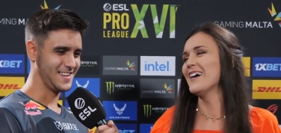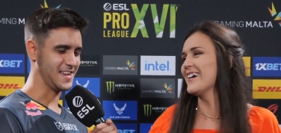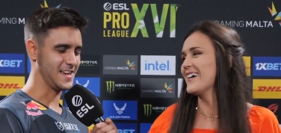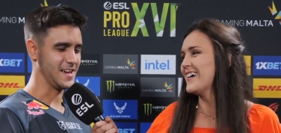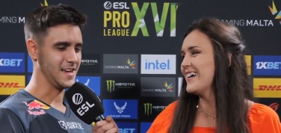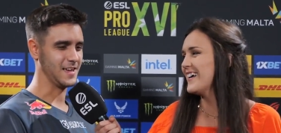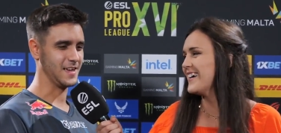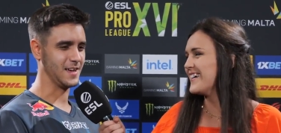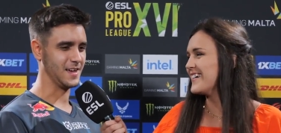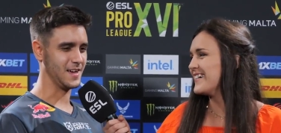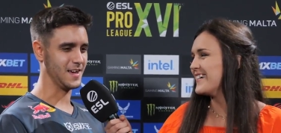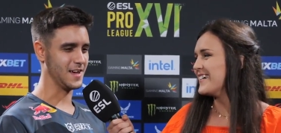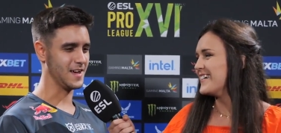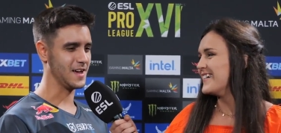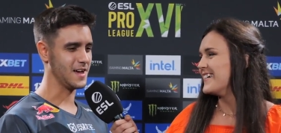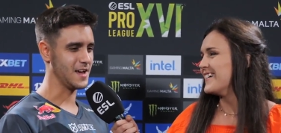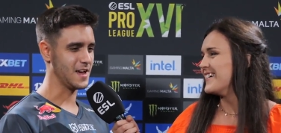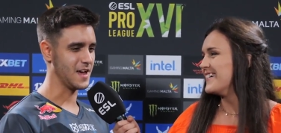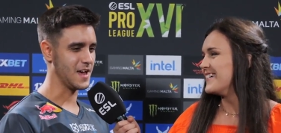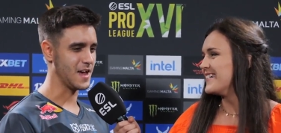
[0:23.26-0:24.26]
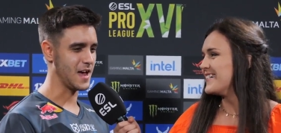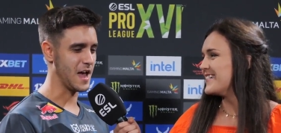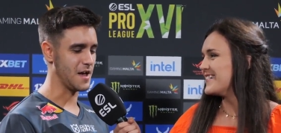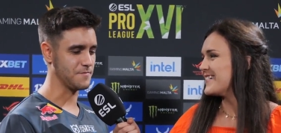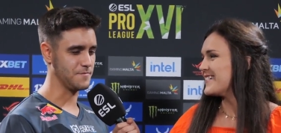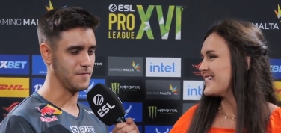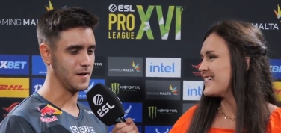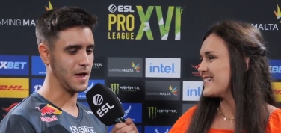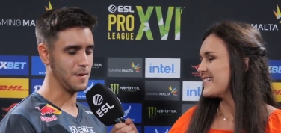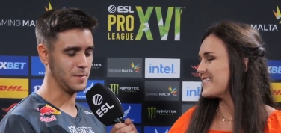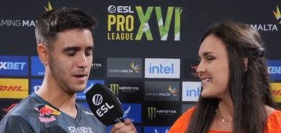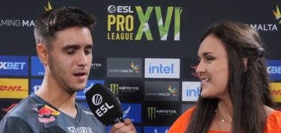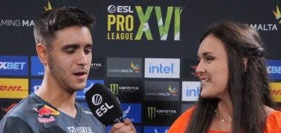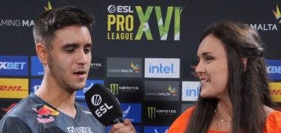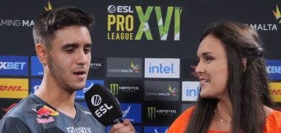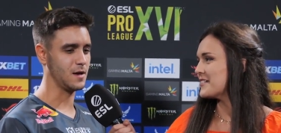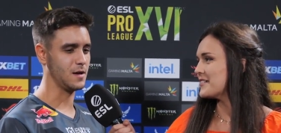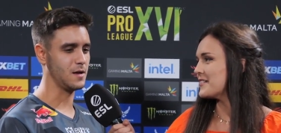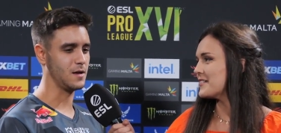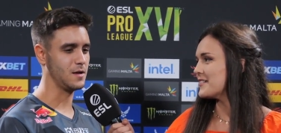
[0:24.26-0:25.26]
Speaker 1: Yeah, uh, eh, I, I, mean,
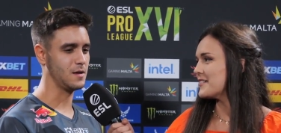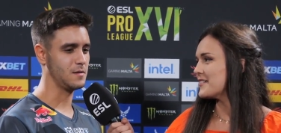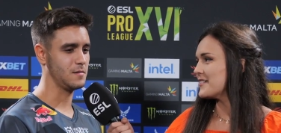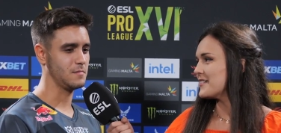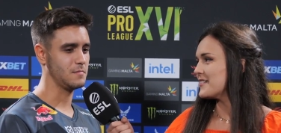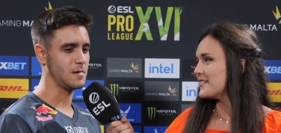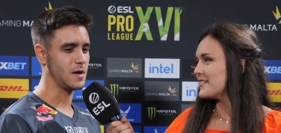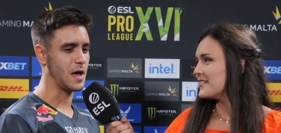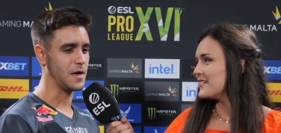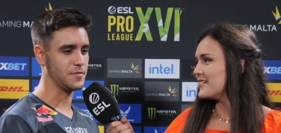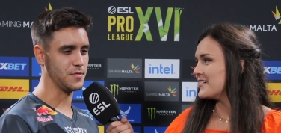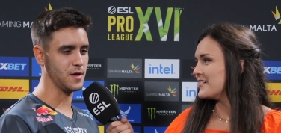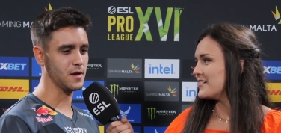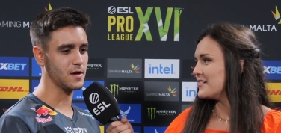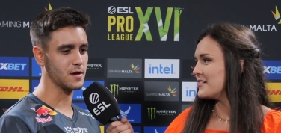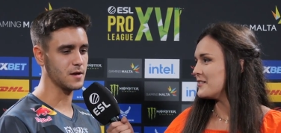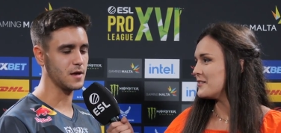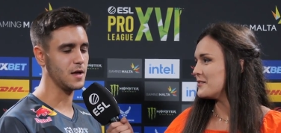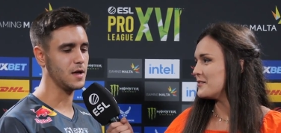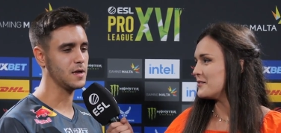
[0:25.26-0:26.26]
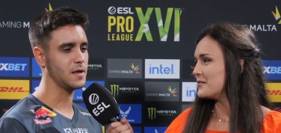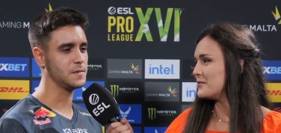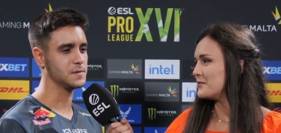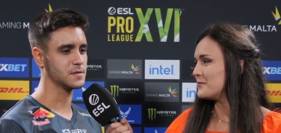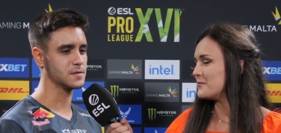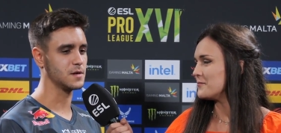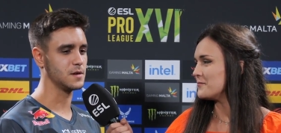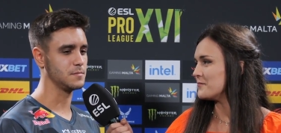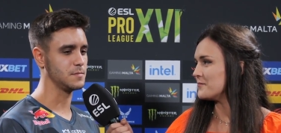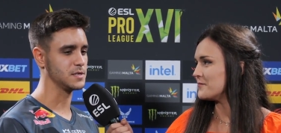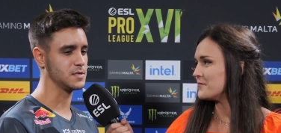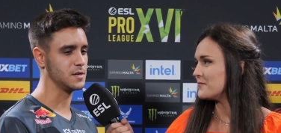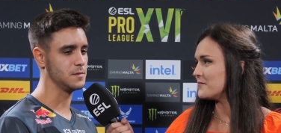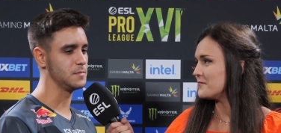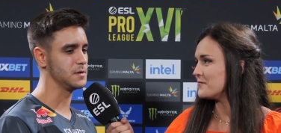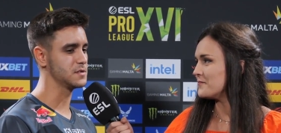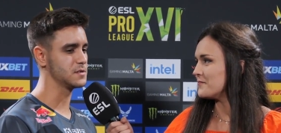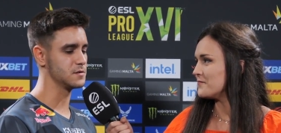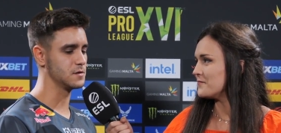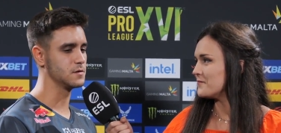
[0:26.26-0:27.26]
uh, I think I, I understand my
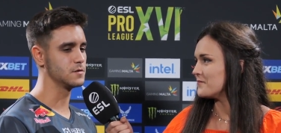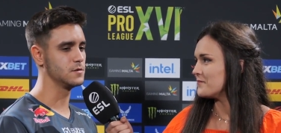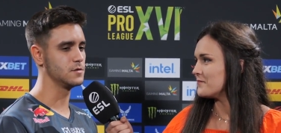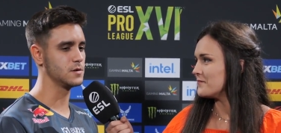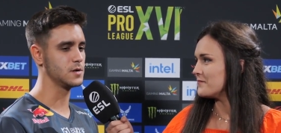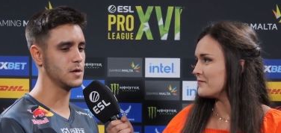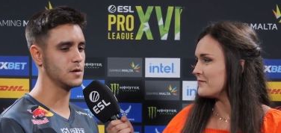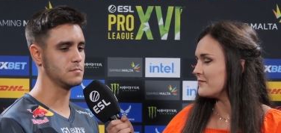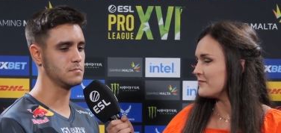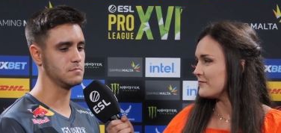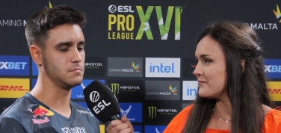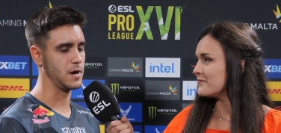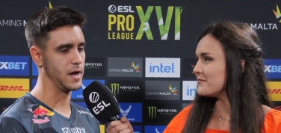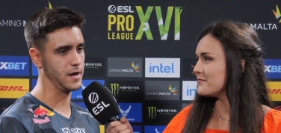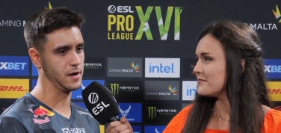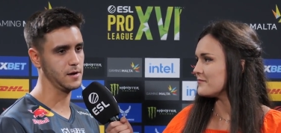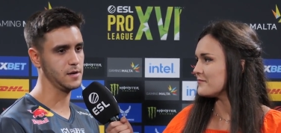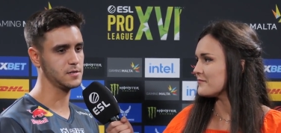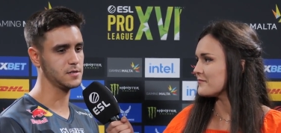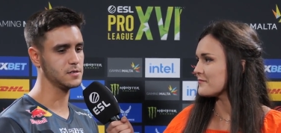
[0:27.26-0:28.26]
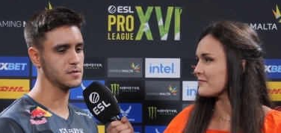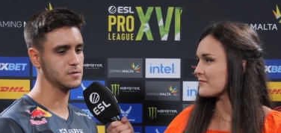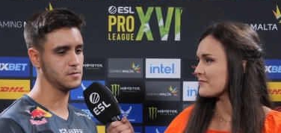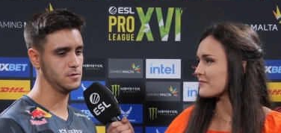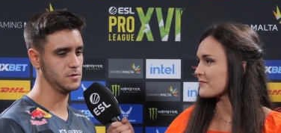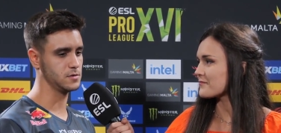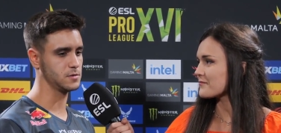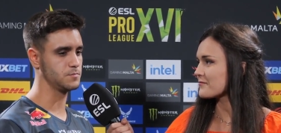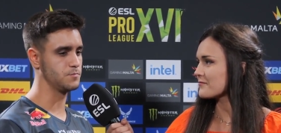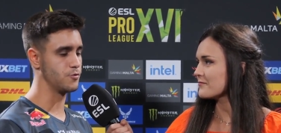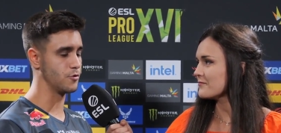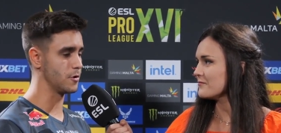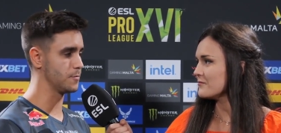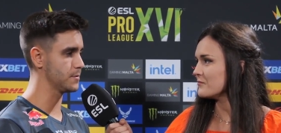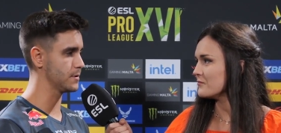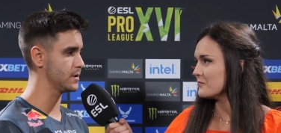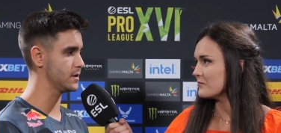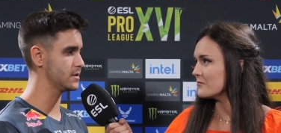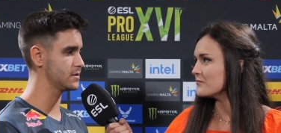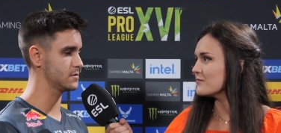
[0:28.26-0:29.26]
team is so good and my English is used
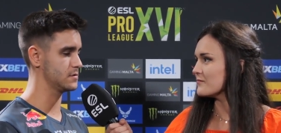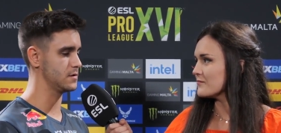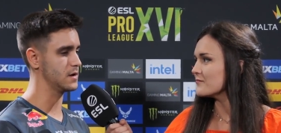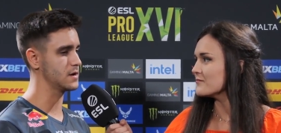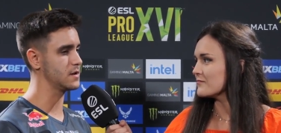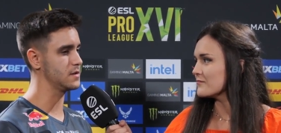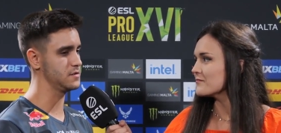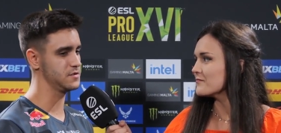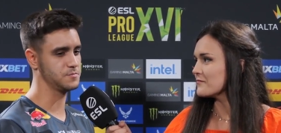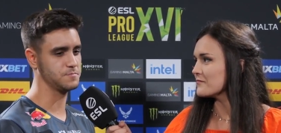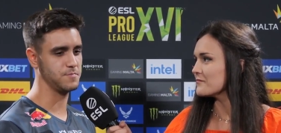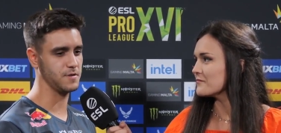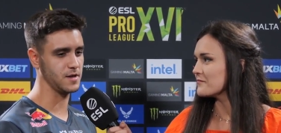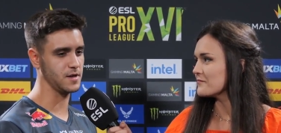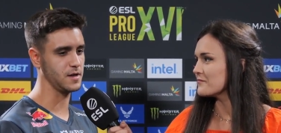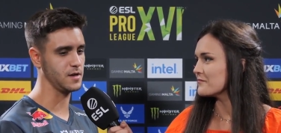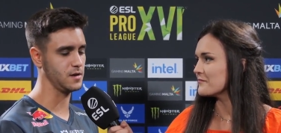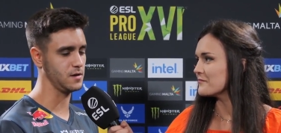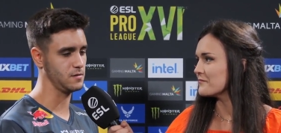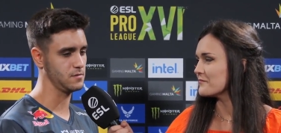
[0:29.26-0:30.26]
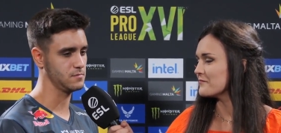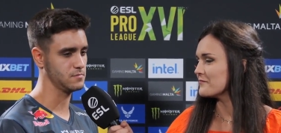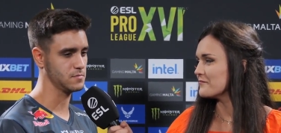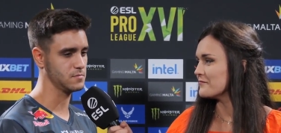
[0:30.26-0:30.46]
properly, so I can just play